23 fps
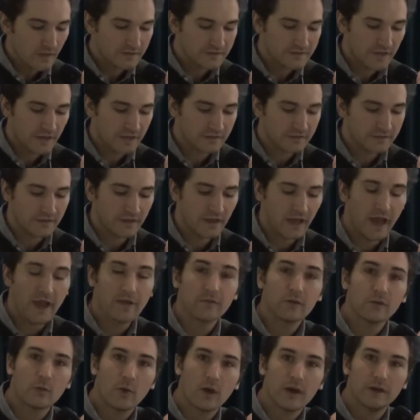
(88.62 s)
Secondly,
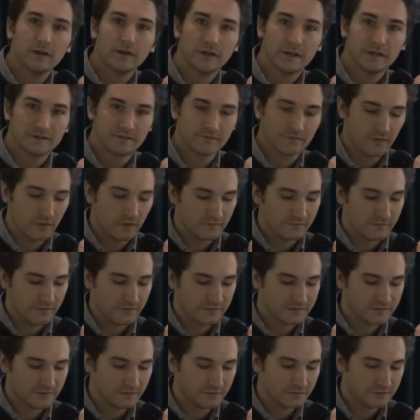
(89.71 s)
everyone is involved in
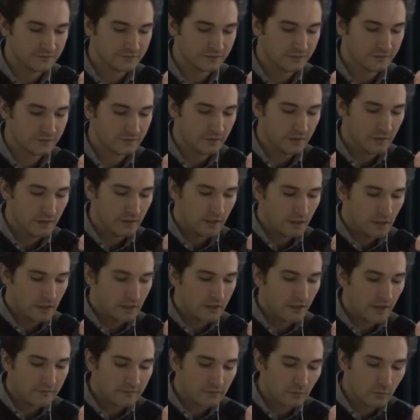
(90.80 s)
the solution.
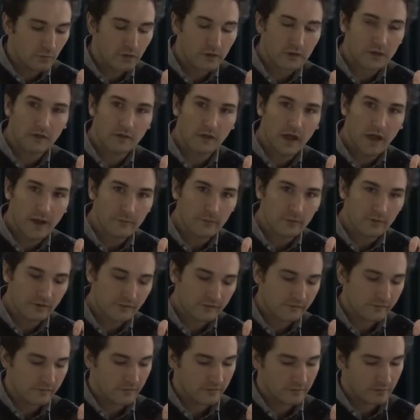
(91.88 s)
You have to work
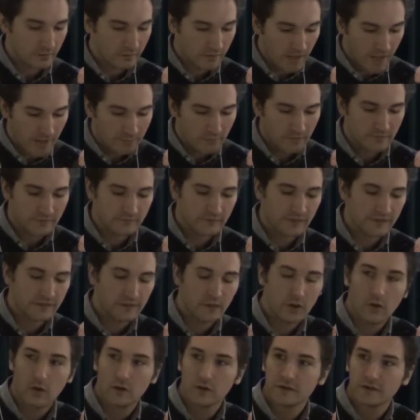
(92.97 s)

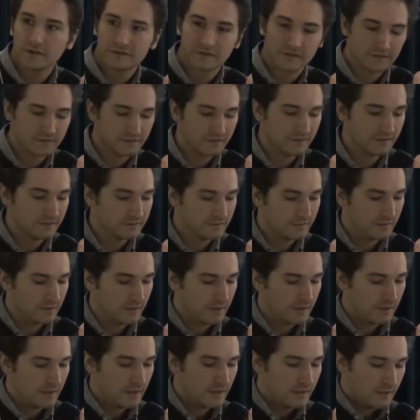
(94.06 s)
collaboratively, holistically,
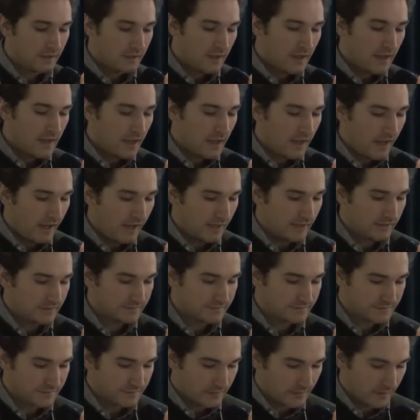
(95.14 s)
and
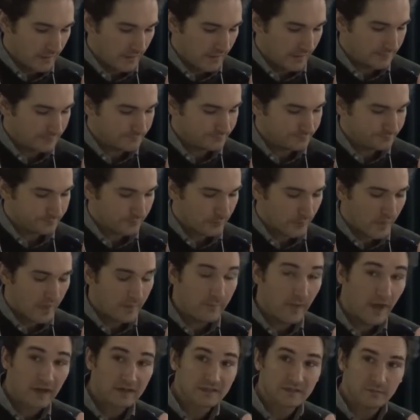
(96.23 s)

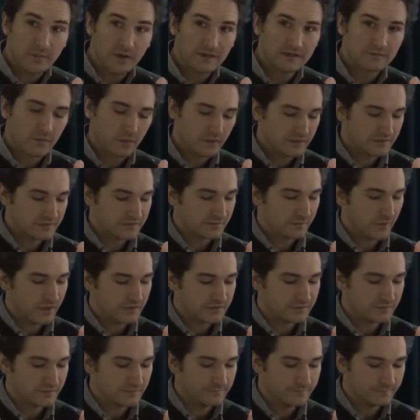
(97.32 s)
maximize
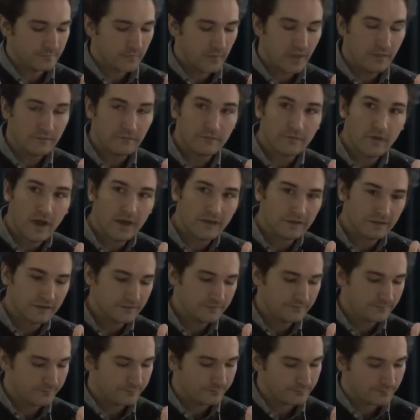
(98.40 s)
participation. And
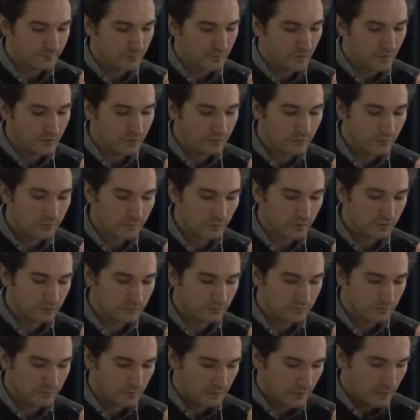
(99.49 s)
finally,
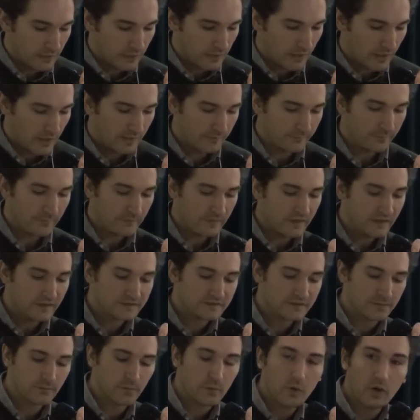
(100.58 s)
Nunavut
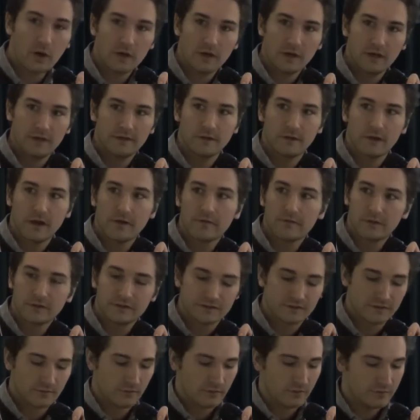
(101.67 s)
needs support in their
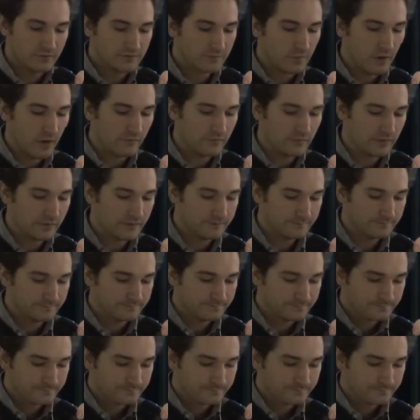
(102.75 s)
efforts to reduce poverty.